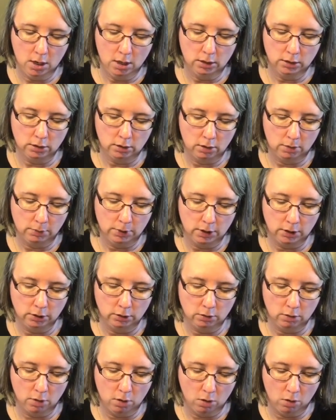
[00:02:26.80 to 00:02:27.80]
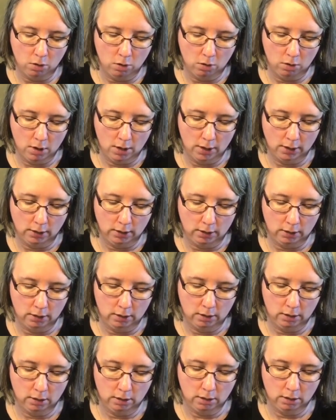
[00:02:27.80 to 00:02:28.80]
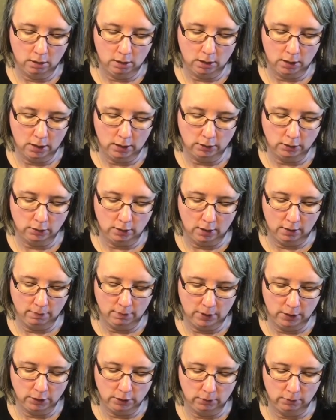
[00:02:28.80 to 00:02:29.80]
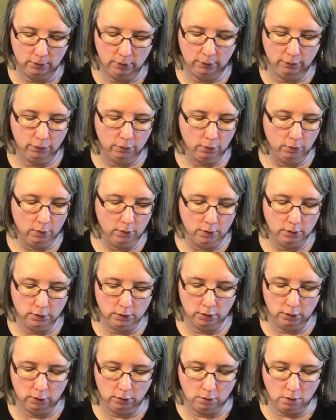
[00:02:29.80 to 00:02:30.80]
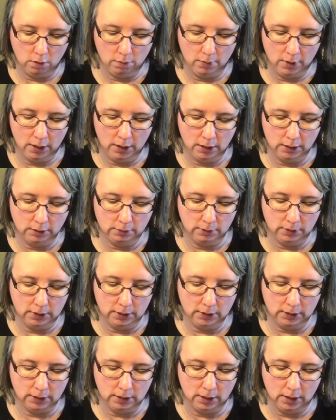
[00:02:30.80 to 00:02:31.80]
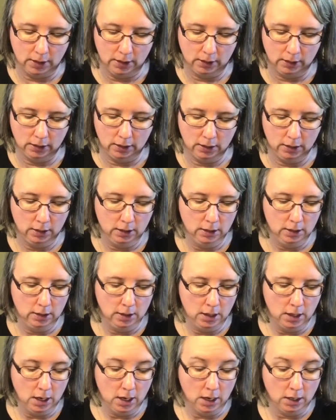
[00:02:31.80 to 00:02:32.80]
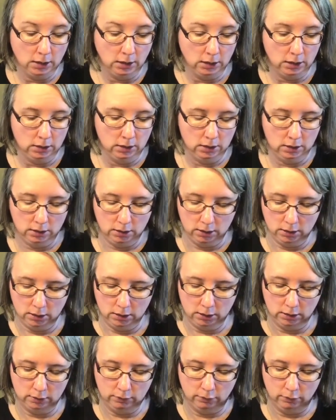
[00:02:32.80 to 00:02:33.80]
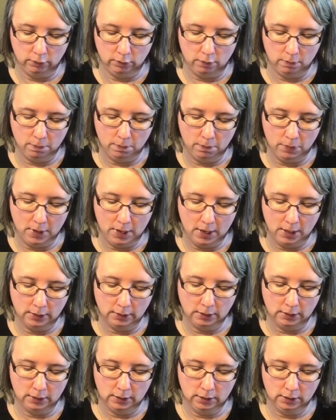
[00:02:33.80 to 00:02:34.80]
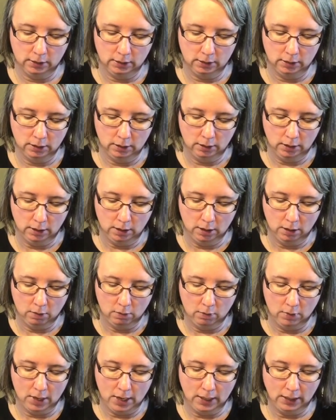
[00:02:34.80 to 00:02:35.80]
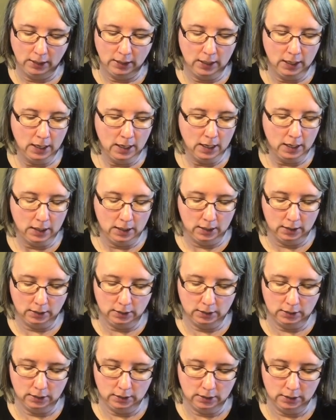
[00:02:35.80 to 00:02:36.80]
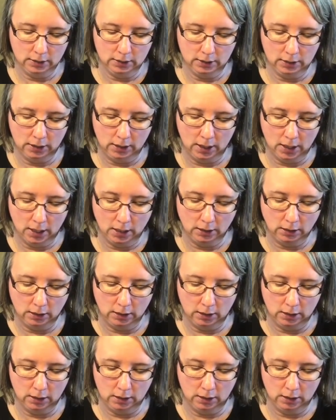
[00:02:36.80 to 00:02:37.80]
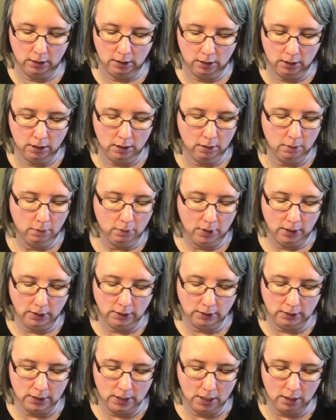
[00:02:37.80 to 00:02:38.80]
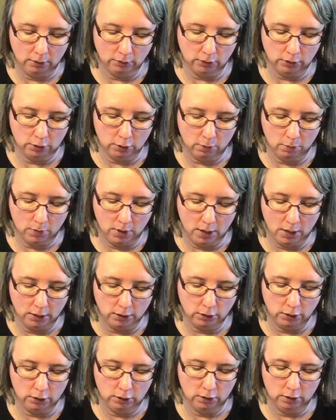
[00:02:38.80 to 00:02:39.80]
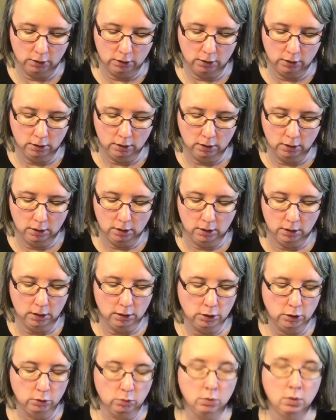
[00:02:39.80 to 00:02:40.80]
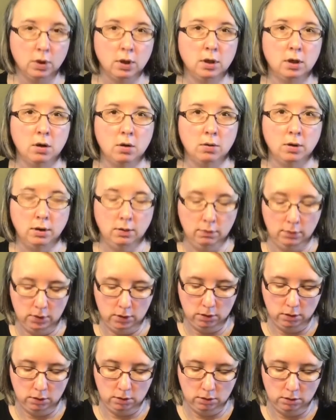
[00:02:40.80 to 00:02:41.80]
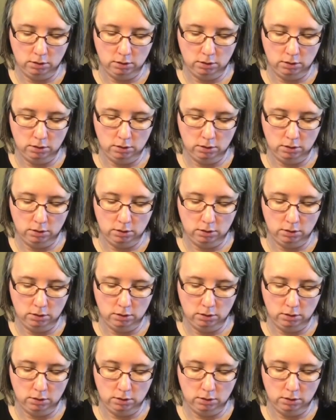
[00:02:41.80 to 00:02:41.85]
So I'm going to do a whole onion. As I mentioned before to you all, my husband doesn't like onion in his food, but when I can it, the onion breaks down so much that you really don't even